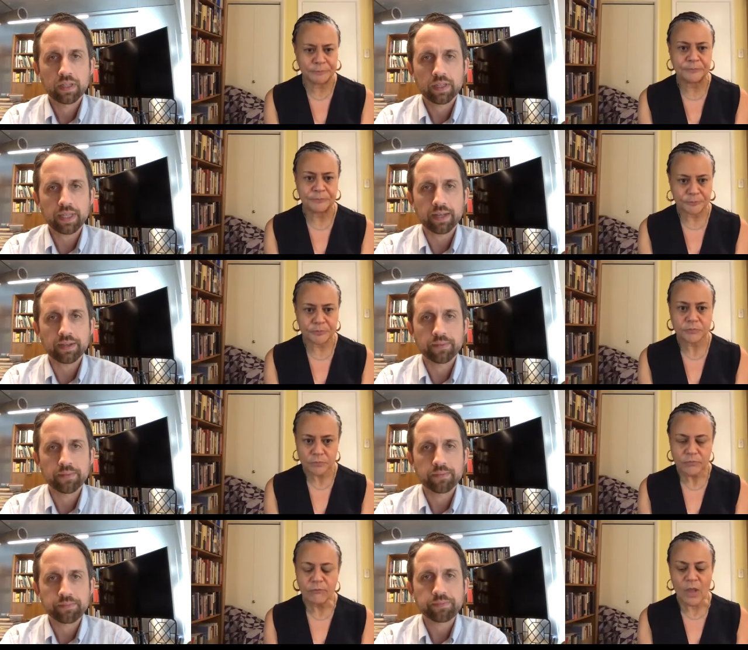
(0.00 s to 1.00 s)
Speaker 1: Yeah
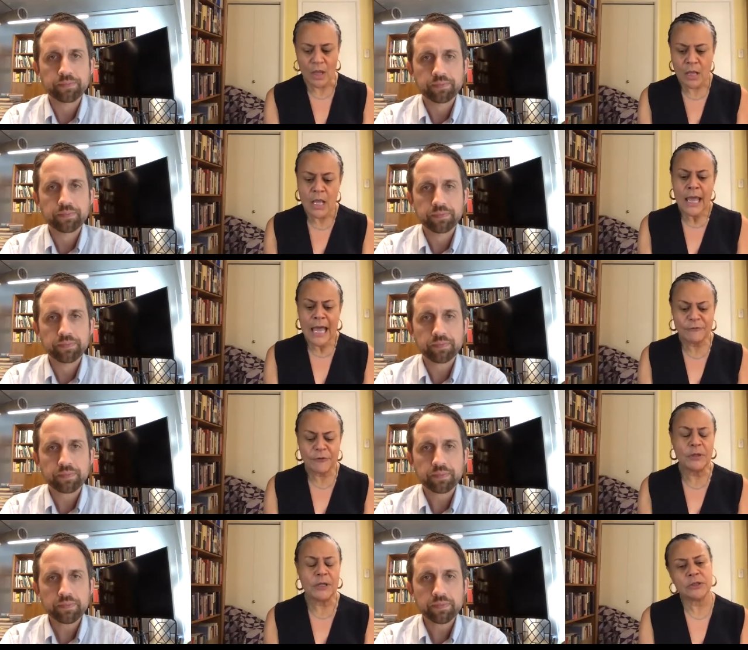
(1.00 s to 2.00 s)
and for
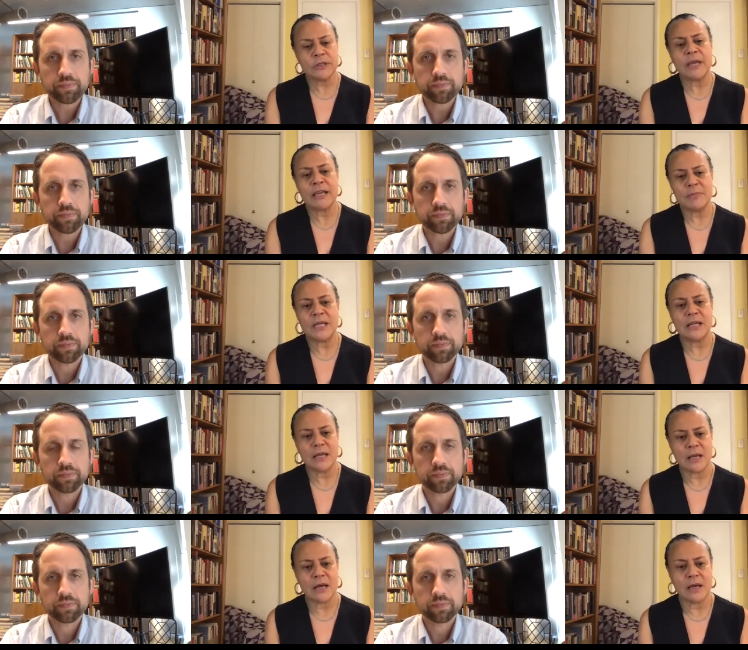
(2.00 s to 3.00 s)
people to make meaning
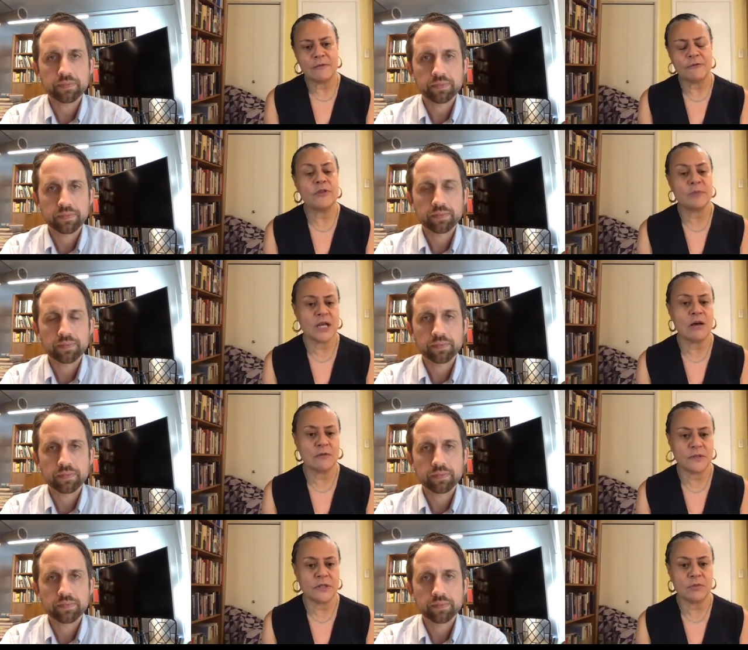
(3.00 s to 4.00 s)
uh, for
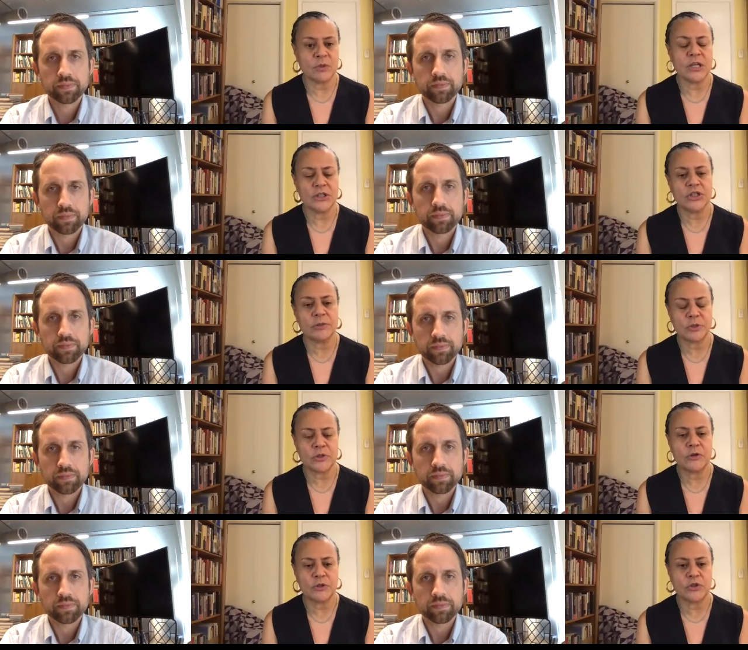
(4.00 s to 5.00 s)
themselves in relationship to
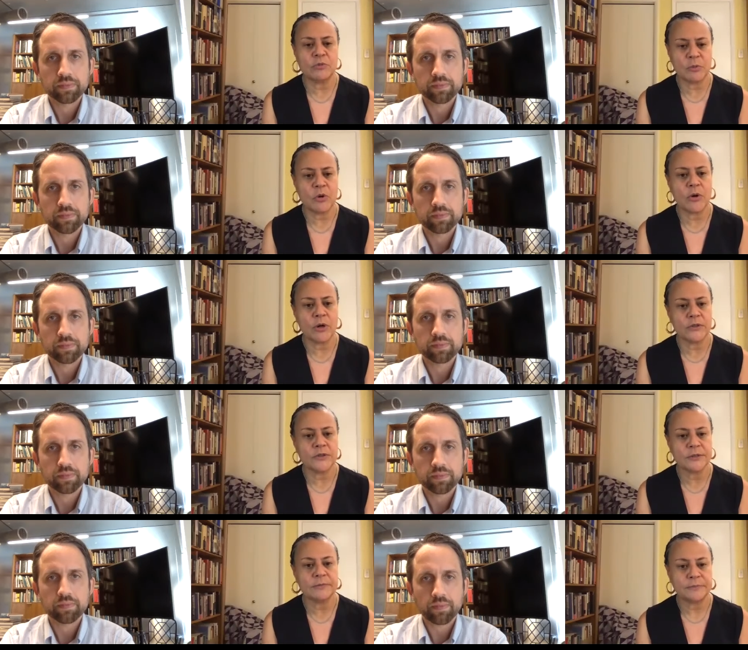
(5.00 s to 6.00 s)
those two memorials.
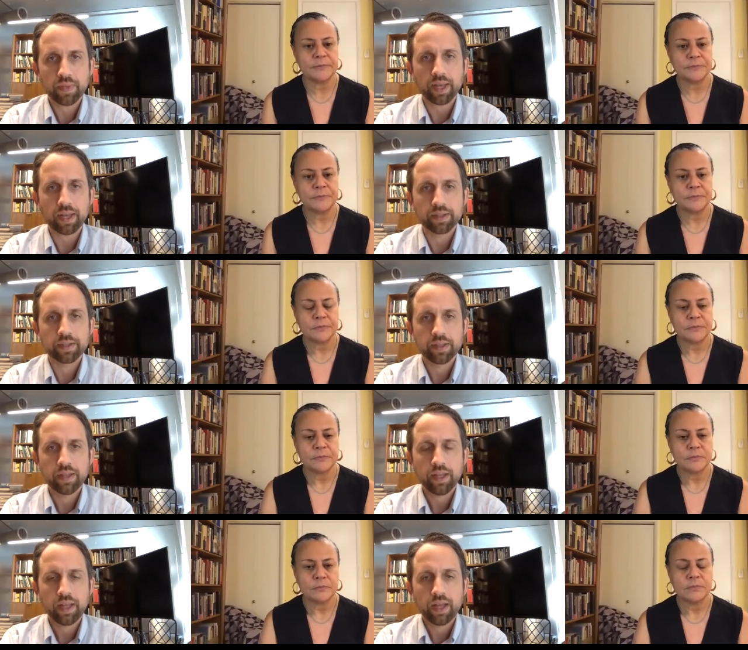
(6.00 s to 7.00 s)
Speaker 2: Yeah.
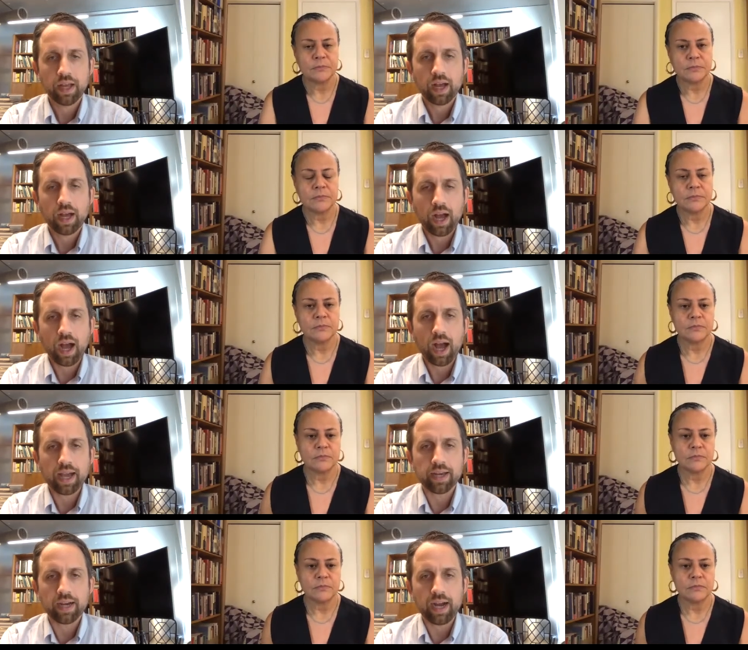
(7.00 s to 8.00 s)

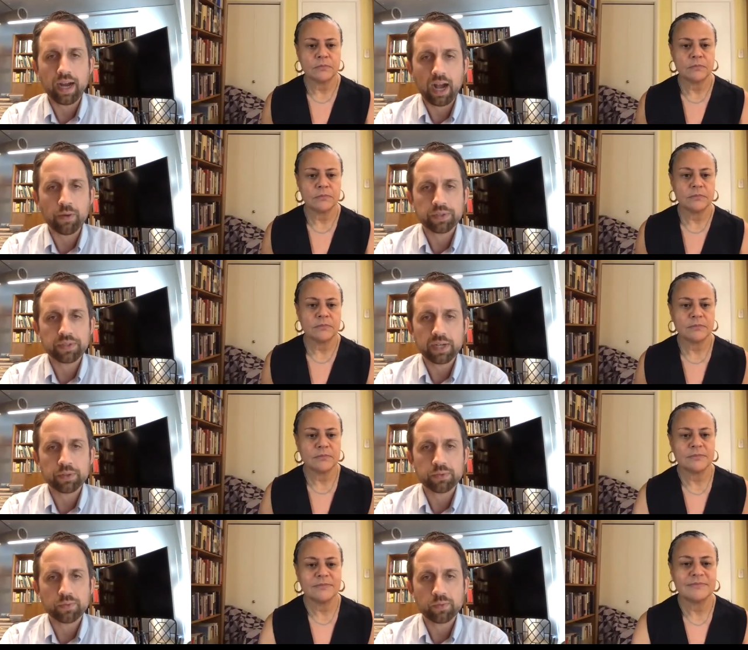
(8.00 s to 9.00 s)
I, I was I
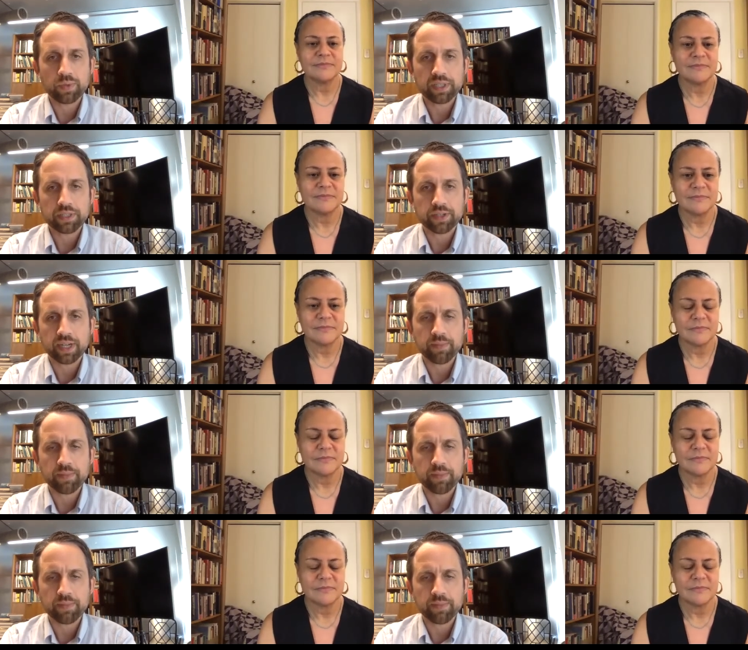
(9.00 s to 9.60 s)
was really struck. I